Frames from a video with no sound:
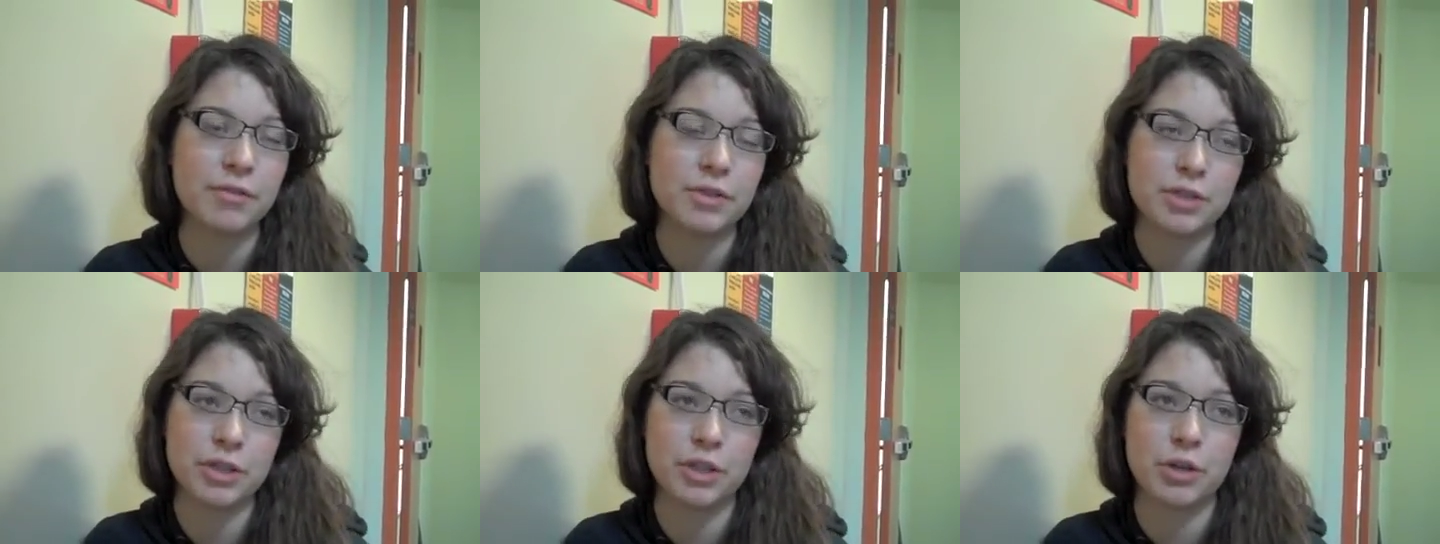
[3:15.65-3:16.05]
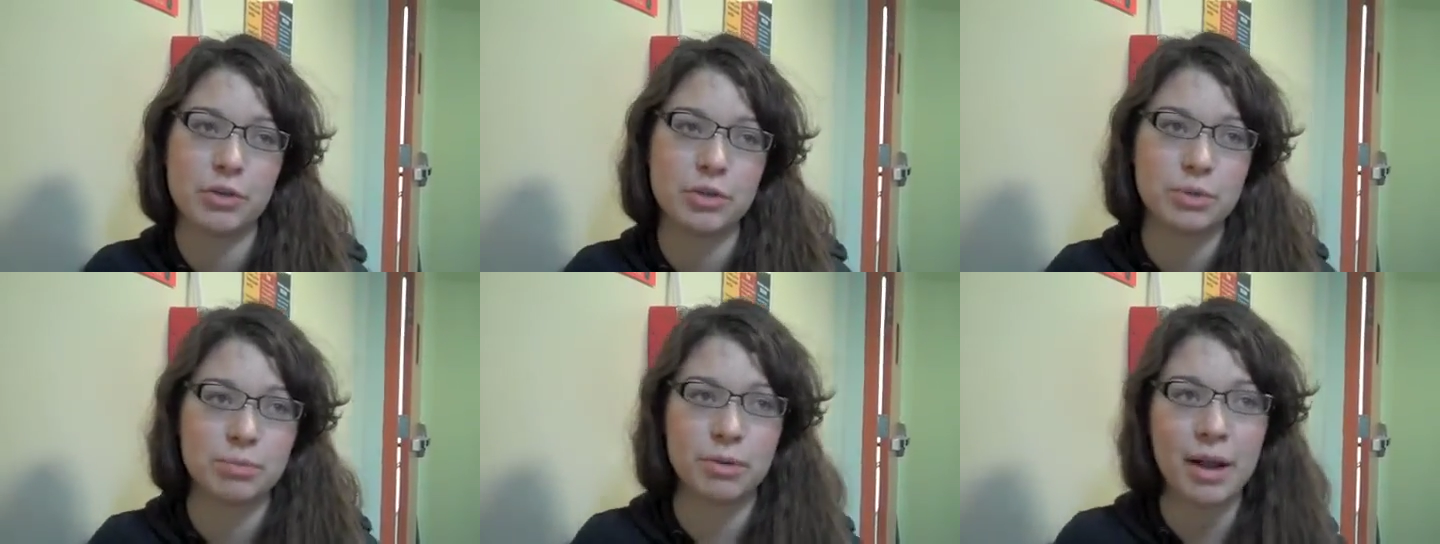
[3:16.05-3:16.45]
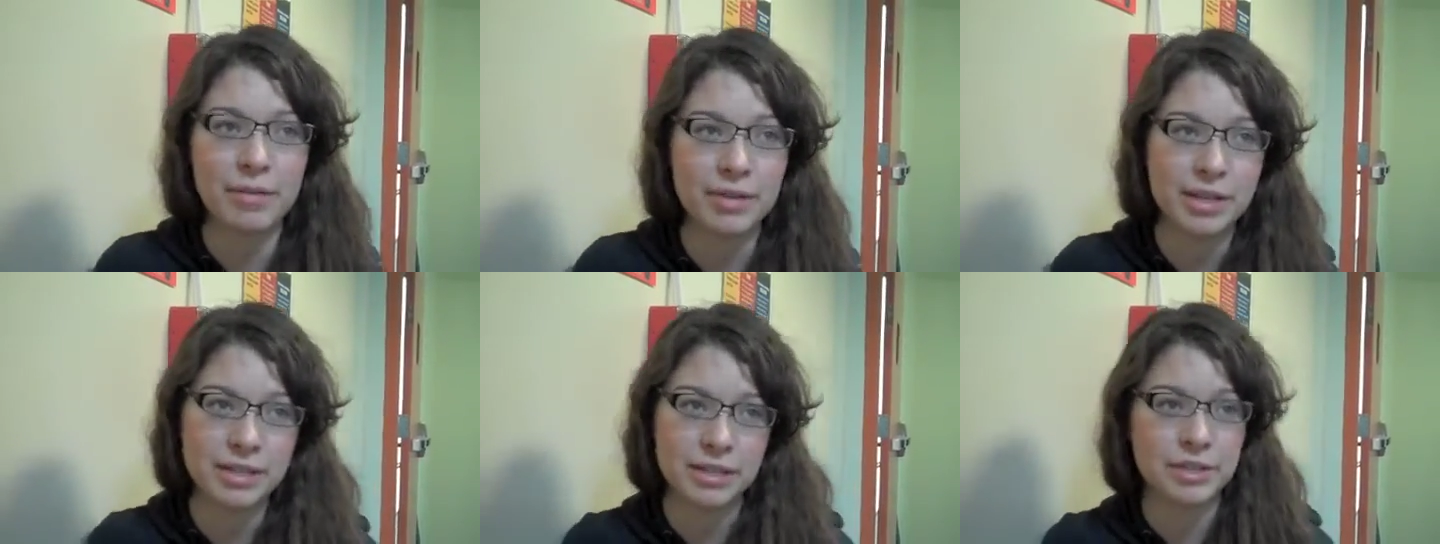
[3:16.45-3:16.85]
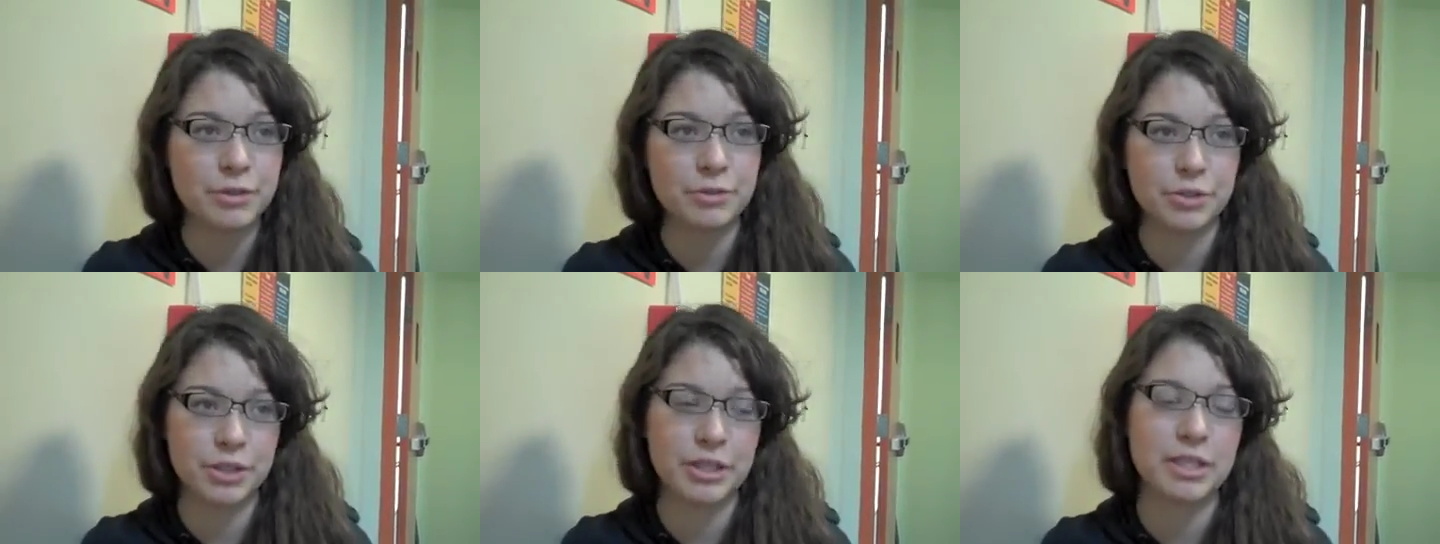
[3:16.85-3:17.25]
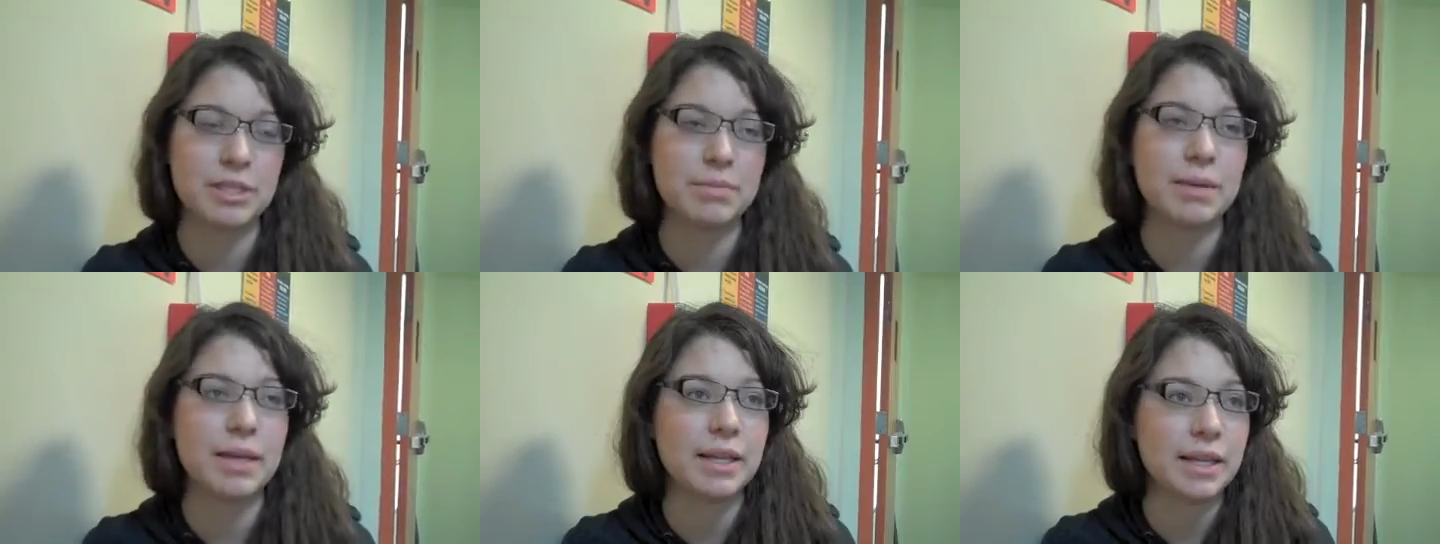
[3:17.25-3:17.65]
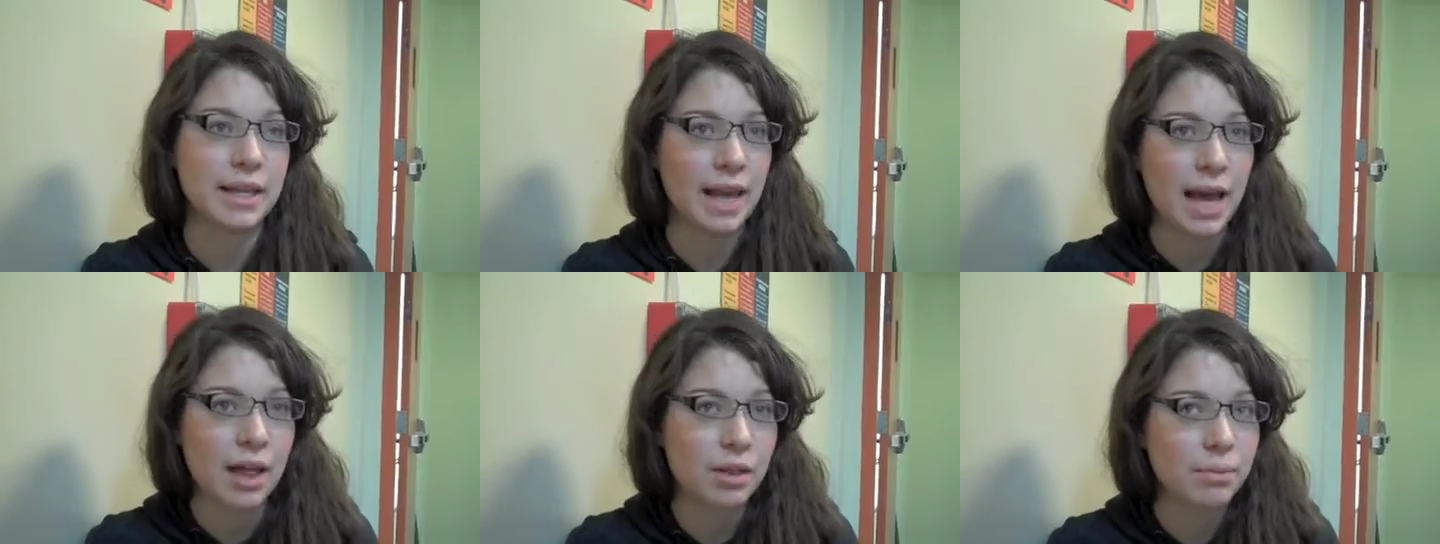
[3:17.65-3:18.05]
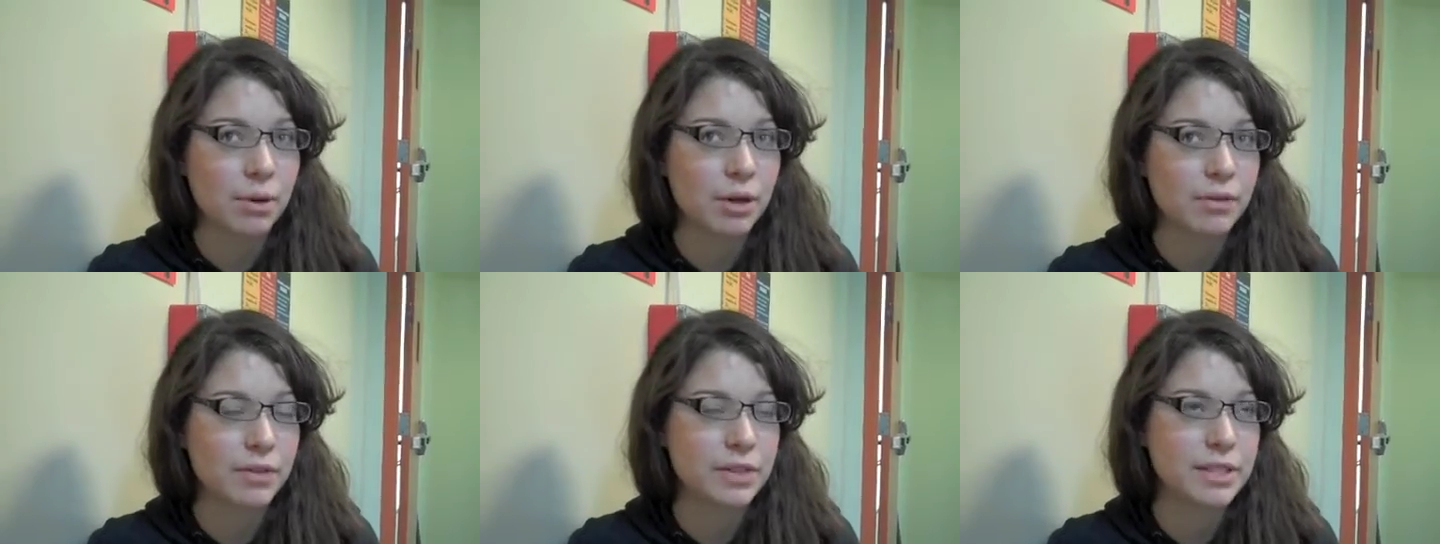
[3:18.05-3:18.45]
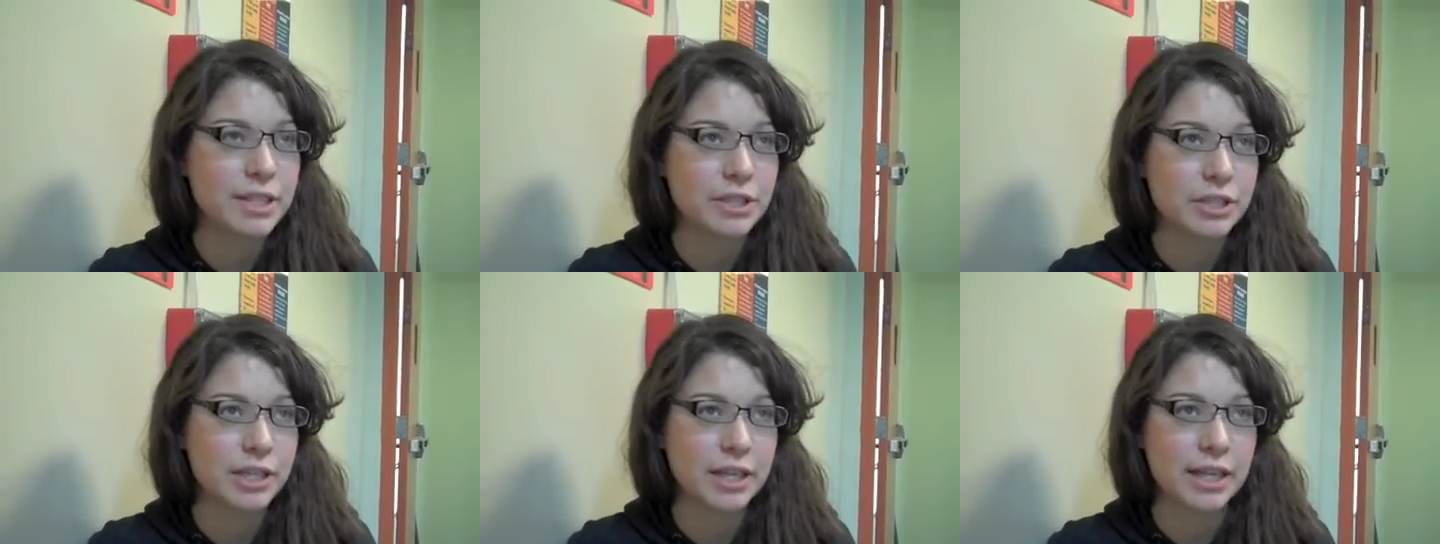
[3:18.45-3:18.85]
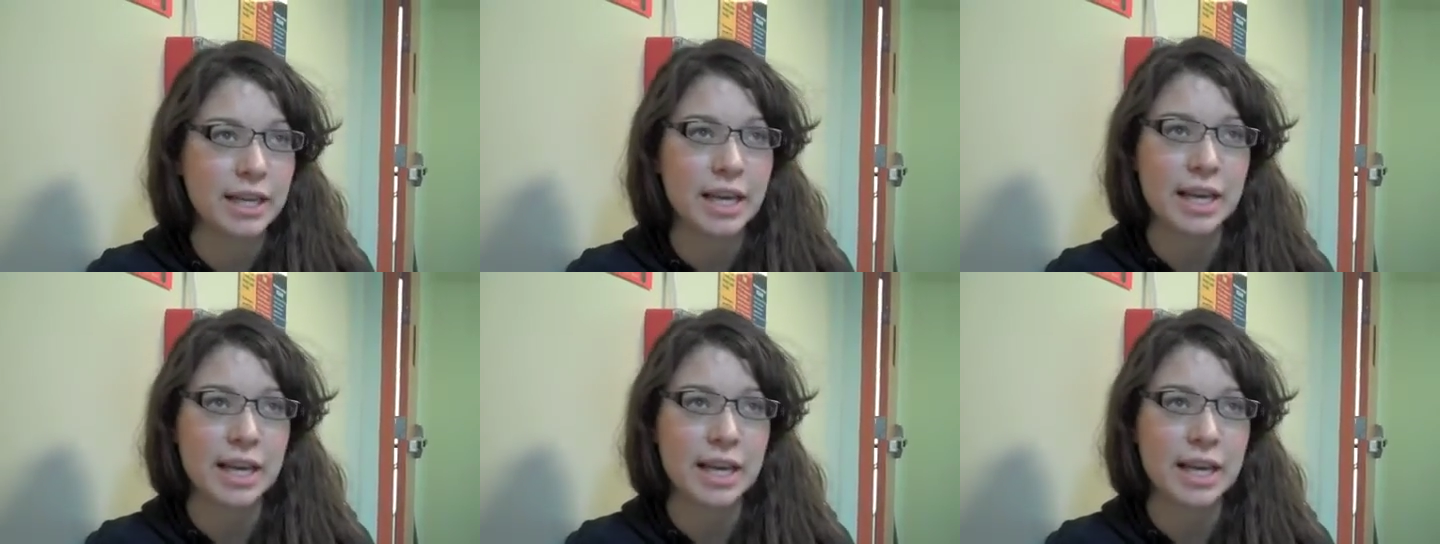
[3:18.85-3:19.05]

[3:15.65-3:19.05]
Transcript: to go to private institutions, meaning the caliber of our teaching